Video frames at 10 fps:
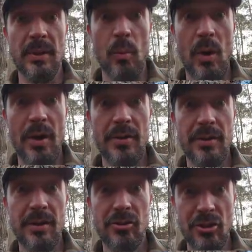the
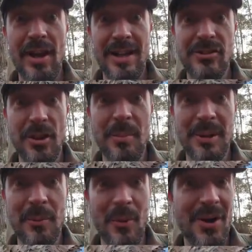water? Should I jump in
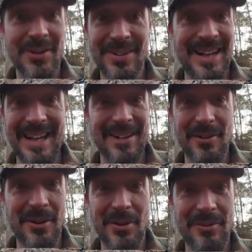the water? I don't
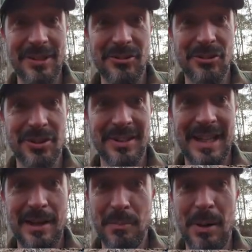know if I should.
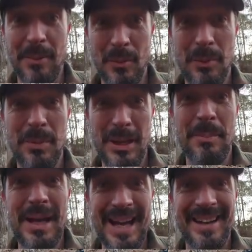That probably would be a bad